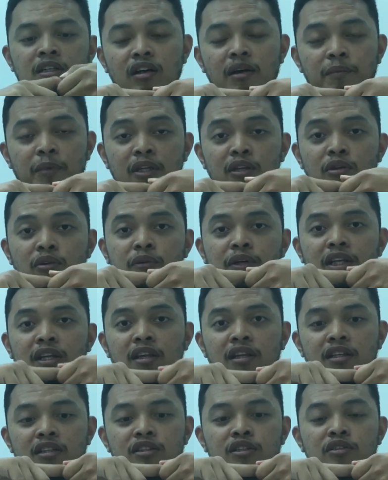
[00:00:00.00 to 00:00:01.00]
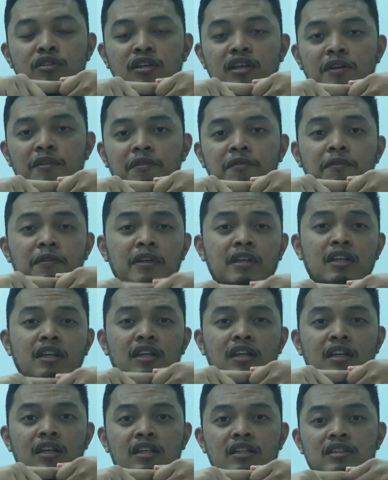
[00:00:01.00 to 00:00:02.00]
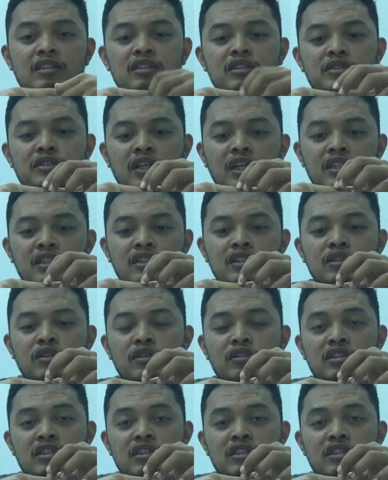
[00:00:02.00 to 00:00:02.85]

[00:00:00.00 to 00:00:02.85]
Upon doing this, you can feel a stretch or